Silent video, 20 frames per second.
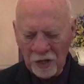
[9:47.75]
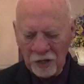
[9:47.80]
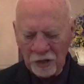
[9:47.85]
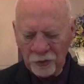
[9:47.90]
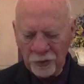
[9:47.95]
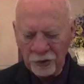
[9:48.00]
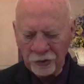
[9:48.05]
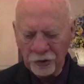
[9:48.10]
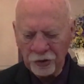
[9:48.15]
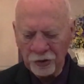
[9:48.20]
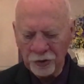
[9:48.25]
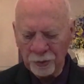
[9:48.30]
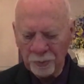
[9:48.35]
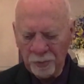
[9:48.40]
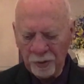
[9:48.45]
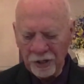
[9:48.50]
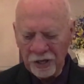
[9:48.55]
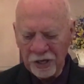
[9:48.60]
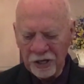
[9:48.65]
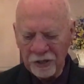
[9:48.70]
Christians
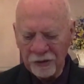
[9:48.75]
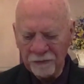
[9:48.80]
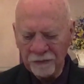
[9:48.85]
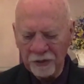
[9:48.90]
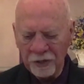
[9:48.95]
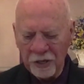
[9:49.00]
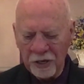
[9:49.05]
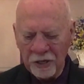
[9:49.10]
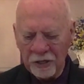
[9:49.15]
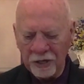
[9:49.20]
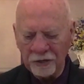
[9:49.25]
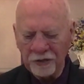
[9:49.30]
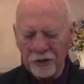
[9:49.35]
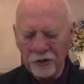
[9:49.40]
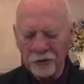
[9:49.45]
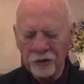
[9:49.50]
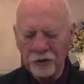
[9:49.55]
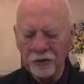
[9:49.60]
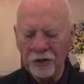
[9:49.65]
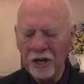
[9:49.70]
believe that
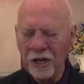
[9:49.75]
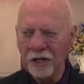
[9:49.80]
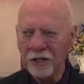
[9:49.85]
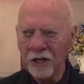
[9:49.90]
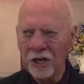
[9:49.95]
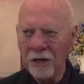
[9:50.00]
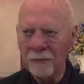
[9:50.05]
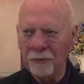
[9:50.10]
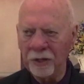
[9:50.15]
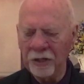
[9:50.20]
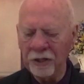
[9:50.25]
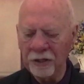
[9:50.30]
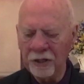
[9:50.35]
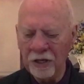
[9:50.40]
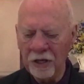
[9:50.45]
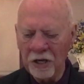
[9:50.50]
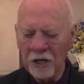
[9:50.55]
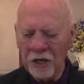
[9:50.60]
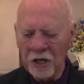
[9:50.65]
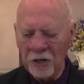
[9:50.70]
there's a day coming
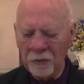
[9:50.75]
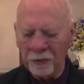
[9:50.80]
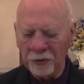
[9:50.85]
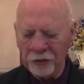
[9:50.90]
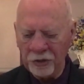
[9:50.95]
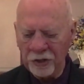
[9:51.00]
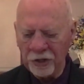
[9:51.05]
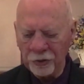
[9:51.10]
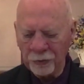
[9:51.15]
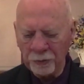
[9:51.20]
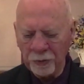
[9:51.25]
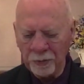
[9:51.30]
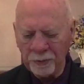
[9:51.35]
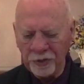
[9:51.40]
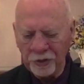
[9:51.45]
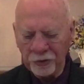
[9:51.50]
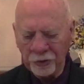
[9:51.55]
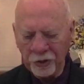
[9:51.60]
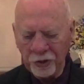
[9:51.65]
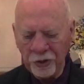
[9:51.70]
when Jesus will
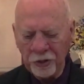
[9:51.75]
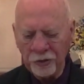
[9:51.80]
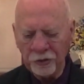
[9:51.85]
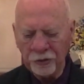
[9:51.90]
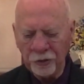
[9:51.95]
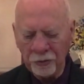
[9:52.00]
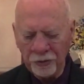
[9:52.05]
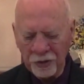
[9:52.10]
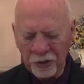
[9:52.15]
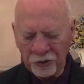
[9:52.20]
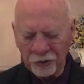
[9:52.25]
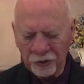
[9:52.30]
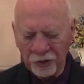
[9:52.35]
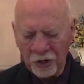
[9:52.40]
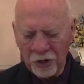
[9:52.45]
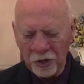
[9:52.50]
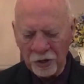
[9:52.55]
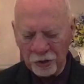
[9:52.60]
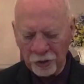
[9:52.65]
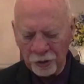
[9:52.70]
return to this
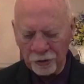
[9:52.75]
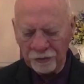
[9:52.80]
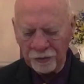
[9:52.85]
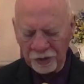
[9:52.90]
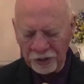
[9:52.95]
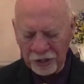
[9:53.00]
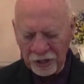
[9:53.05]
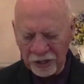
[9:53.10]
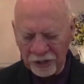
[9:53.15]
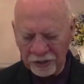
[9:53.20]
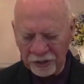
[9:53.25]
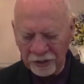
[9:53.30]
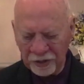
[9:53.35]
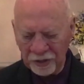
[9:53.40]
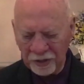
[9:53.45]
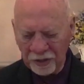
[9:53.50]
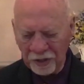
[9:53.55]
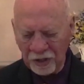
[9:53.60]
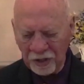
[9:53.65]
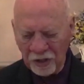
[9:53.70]
earth again.
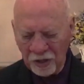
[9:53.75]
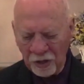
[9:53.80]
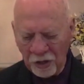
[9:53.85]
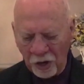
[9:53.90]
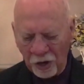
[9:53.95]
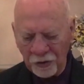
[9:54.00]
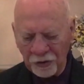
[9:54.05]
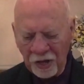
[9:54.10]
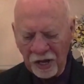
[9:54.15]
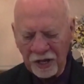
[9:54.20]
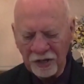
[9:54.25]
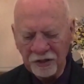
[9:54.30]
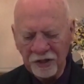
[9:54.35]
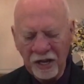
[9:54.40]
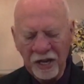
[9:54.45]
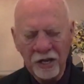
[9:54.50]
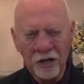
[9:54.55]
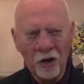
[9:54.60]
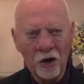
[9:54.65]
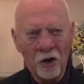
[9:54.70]
On that
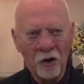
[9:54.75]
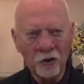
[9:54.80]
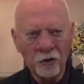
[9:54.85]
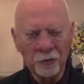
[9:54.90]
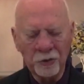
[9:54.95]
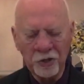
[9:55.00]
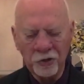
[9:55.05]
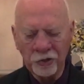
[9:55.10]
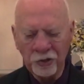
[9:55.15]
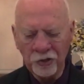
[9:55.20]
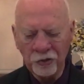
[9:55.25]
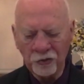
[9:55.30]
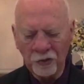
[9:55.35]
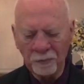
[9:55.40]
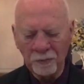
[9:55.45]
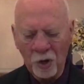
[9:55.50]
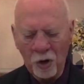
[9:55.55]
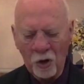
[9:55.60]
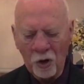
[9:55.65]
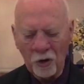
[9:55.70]
day, all Christians
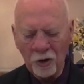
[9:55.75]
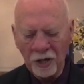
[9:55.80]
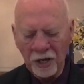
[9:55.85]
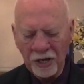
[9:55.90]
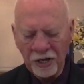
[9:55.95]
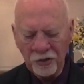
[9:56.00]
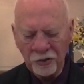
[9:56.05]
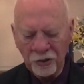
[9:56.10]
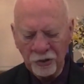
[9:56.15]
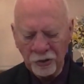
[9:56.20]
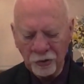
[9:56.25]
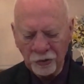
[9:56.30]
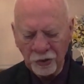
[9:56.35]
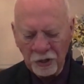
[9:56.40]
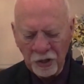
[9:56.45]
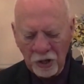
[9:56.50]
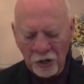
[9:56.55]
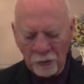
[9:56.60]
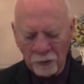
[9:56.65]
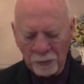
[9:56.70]
from all ages
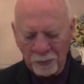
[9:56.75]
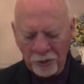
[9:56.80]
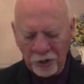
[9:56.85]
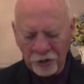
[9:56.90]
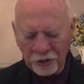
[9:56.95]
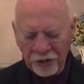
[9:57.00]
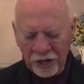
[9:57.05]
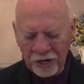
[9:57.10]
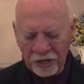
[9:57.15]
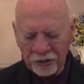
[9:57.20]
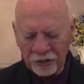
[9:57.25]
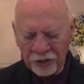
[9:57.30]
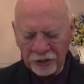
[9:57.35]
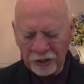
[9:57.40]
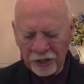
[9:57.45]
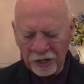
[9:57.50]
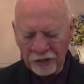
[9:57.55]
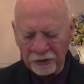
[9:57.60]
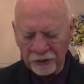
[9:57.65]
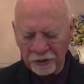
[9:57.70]
will be united
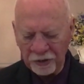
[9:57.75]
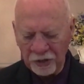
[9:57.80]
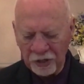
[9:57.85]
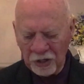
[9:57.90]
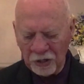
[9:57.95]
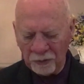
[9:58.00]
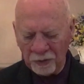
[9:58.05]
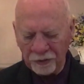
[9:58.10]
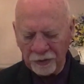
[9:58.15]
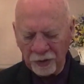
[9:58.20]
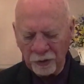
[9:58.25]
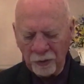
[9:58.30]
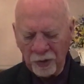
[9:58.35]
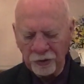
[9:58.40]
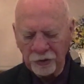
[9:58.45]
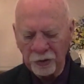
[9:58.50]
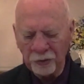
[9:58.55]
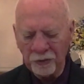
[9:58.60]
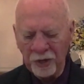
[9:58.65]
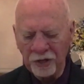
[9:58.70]
together with our
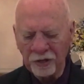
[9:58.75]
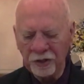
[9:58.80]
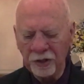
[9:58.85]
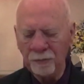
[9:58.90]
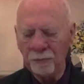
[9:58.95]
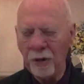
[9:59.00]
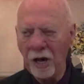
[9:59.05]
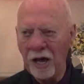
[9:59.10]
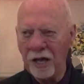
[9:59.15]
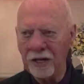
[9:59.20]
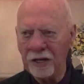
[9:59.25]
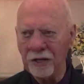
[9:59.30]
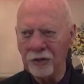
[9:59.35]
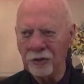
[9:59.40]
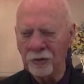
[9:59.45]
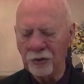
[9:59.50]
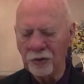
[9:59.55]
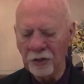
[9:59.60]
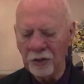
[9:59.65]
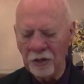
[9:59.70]
resurrected
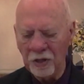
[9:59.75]
bodies.